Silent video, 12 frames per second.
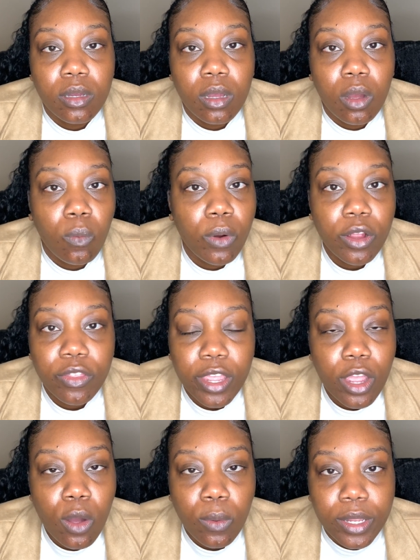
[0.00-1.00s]
Where are they
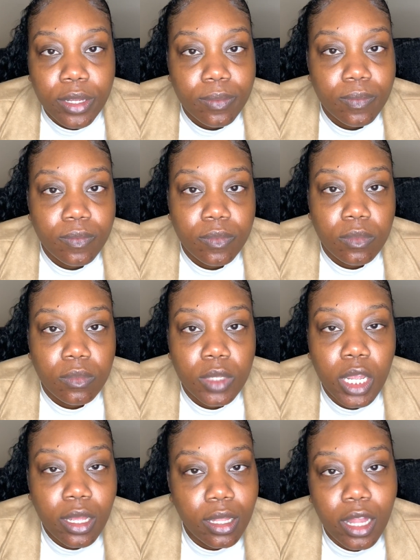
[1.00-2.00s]
going?
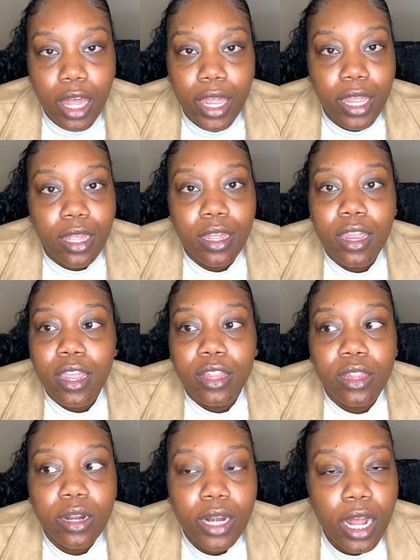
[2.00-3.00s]
Like,
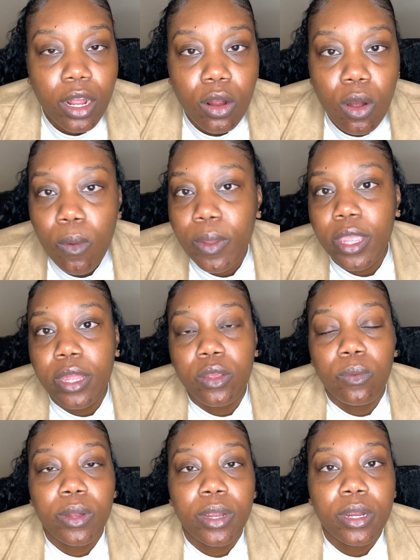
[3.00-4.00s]
they're not going
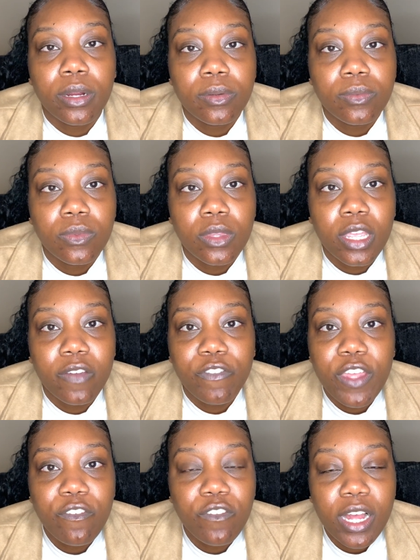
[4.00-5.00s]
anywhere. If
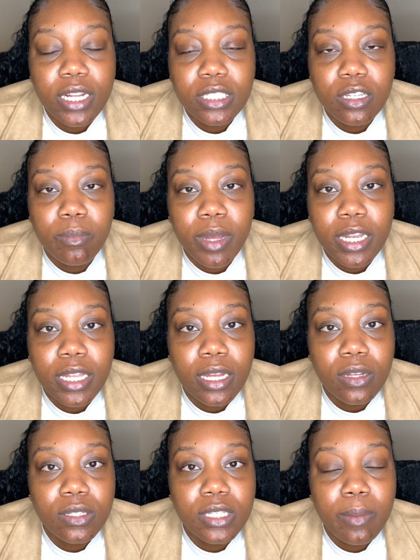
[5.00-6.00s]
they find somebody
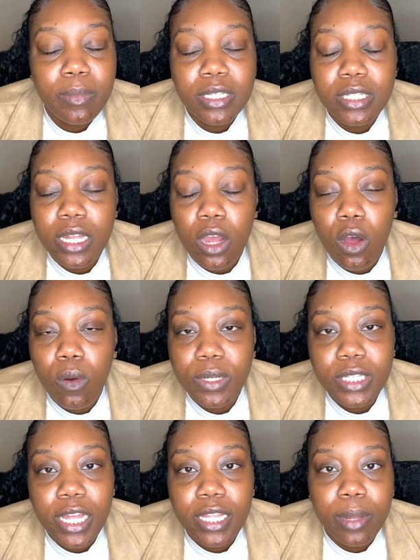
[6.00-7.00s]
else, that means they always
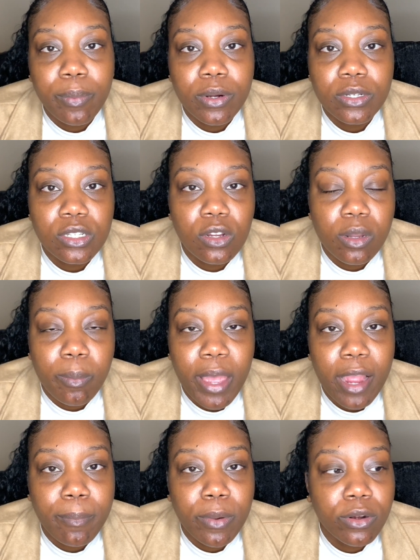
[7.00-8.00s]
had that person on the
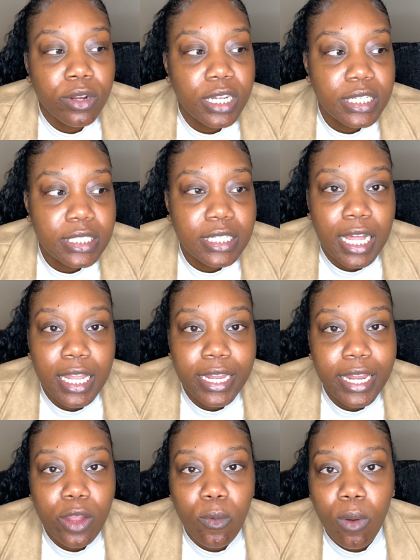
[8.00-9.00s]
back burner, because it's not like
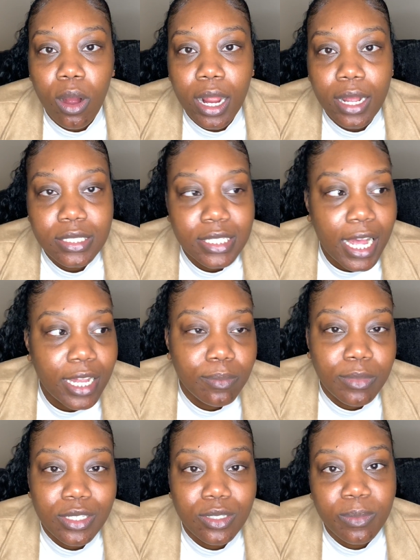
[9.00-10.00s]
they could walk outside and
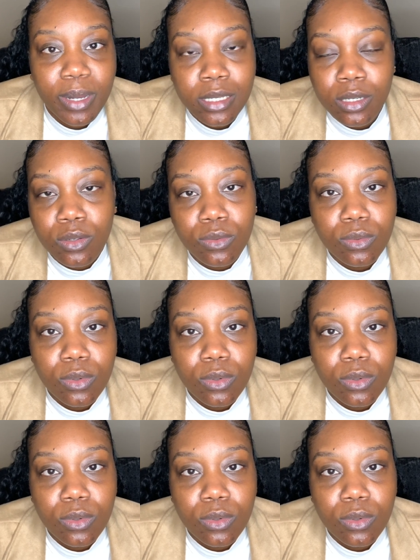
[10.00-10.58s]
meet somebody new.